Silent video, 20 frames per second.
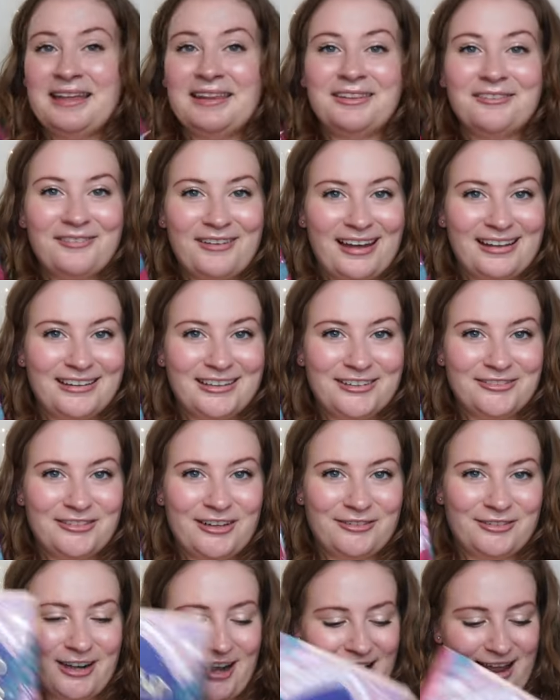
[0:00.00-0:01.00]
The Ballad of
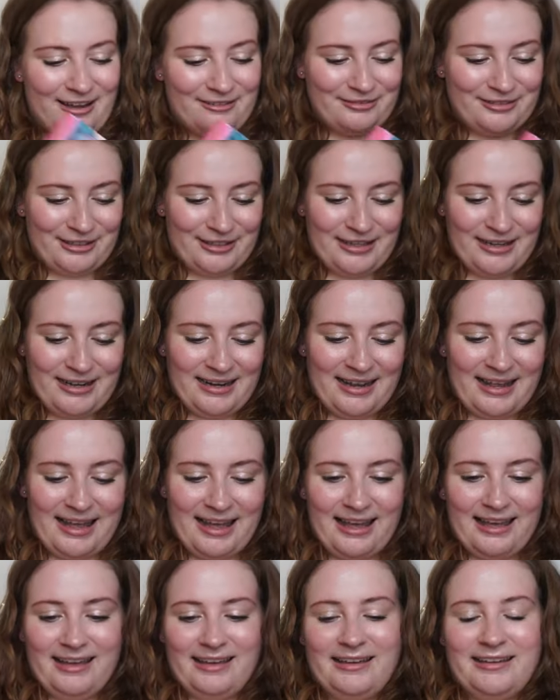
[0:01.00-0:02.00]
Never After,
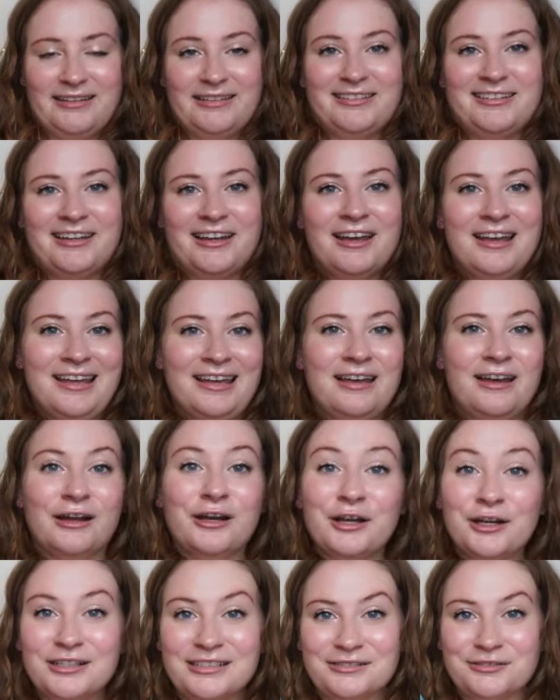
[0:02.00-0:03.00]
and A
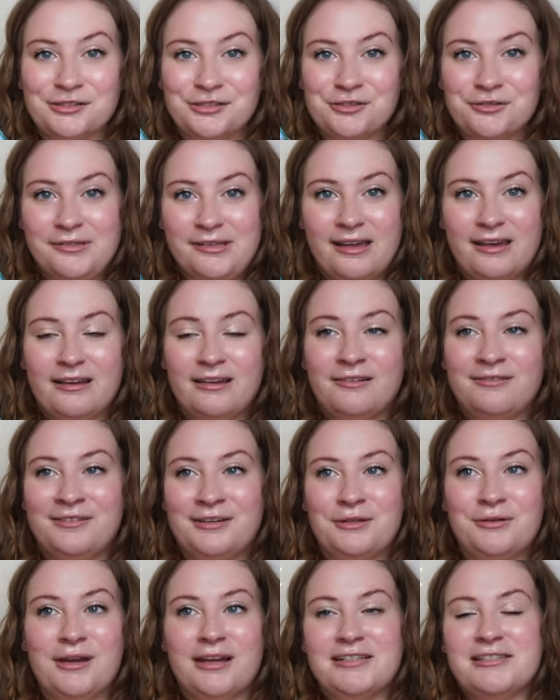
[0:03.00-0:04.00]
Curse for True Love.
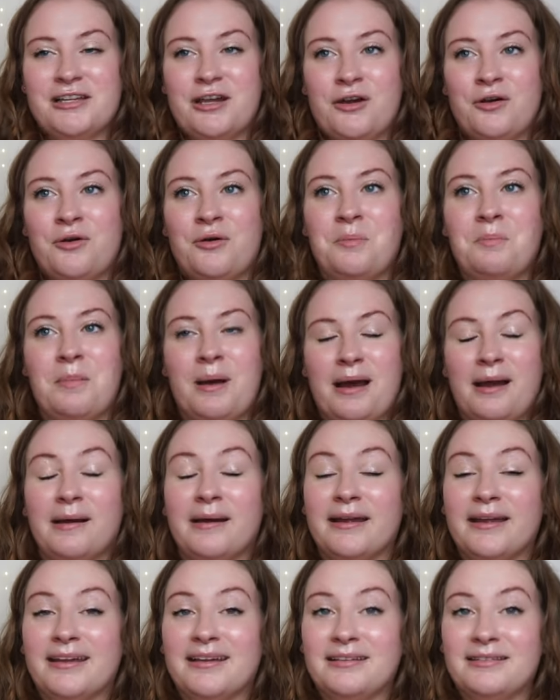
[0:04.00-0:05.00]
You guys know
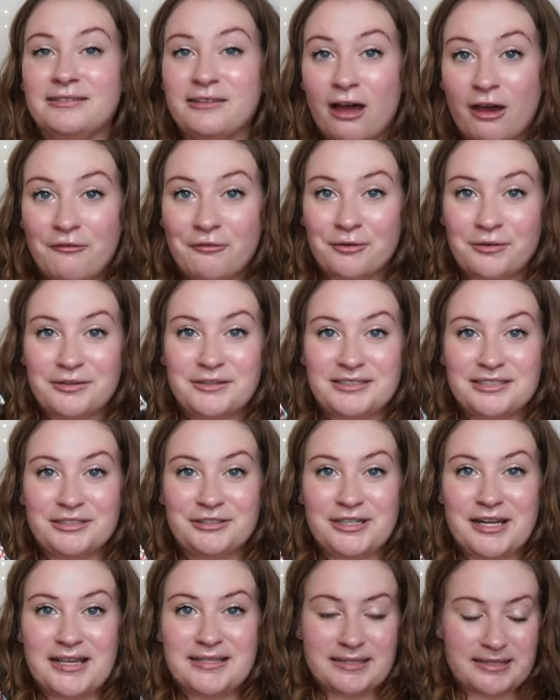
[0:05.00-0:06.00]
my love for this
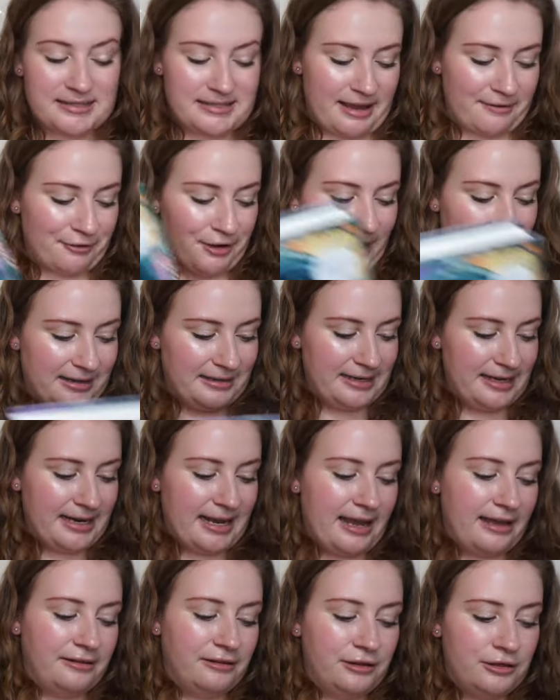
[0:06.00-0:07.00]
series is never
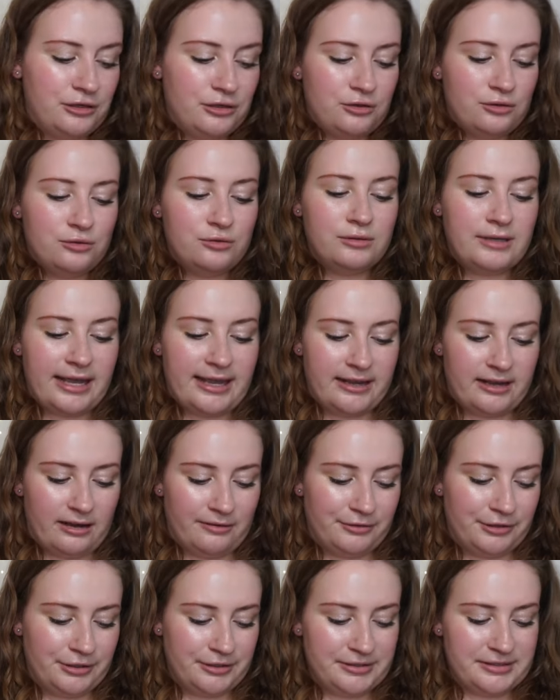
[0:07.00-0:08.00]
ending and the UK
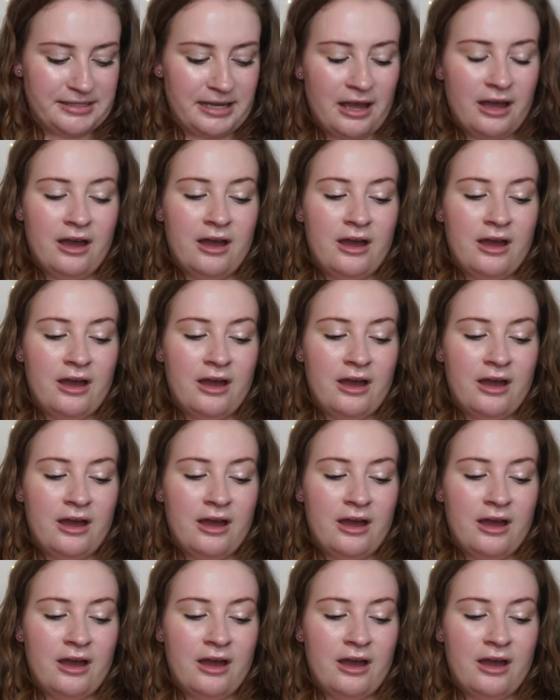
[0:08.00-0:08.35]
covers